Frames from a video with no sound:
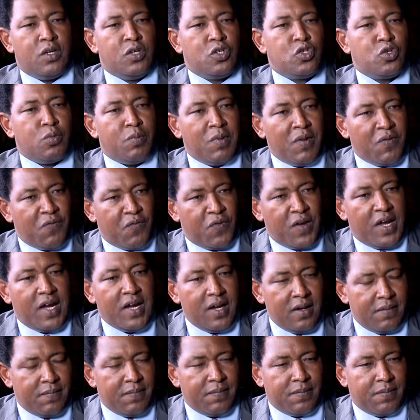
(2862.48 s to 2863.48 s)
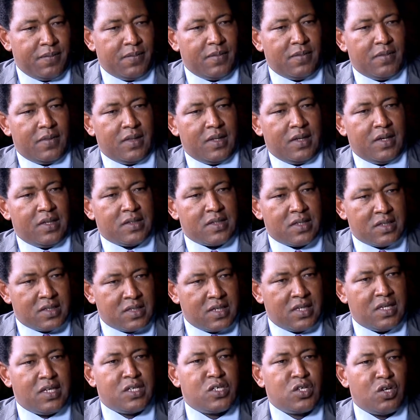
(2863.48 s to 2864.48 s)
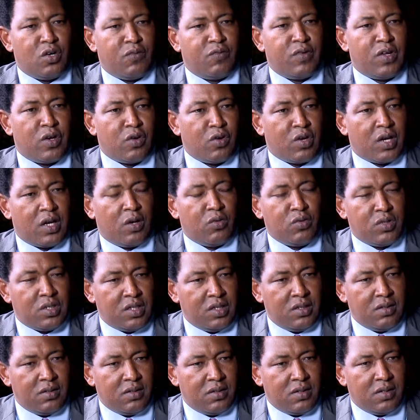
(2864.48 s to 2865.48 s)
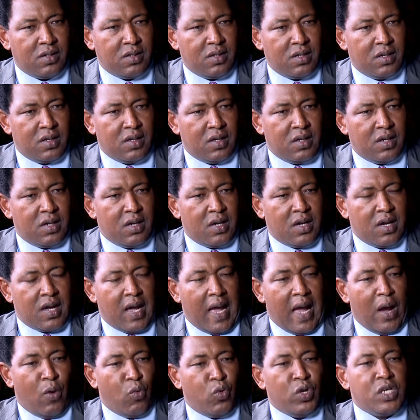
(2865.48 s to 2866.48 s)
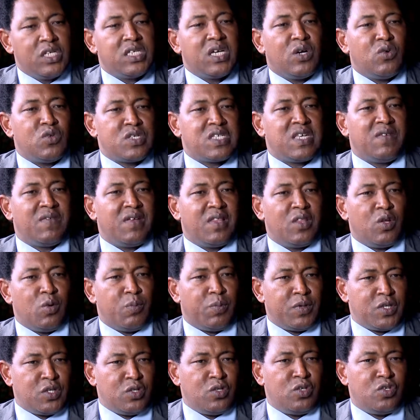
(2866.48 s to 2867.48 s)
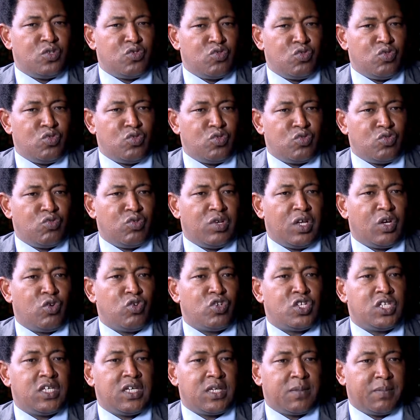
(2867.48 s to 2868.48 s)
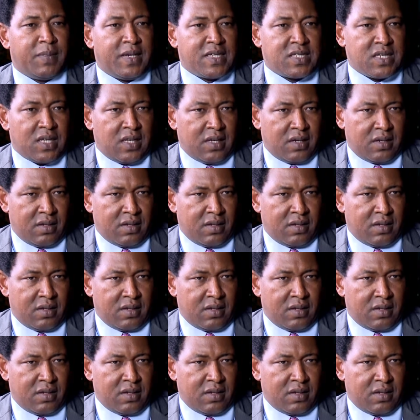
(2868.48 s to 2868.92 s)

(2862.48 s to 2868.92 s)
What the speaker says: To be fair, as a senator of Narok County, I wish I was given the opportunity to negotiate my salary.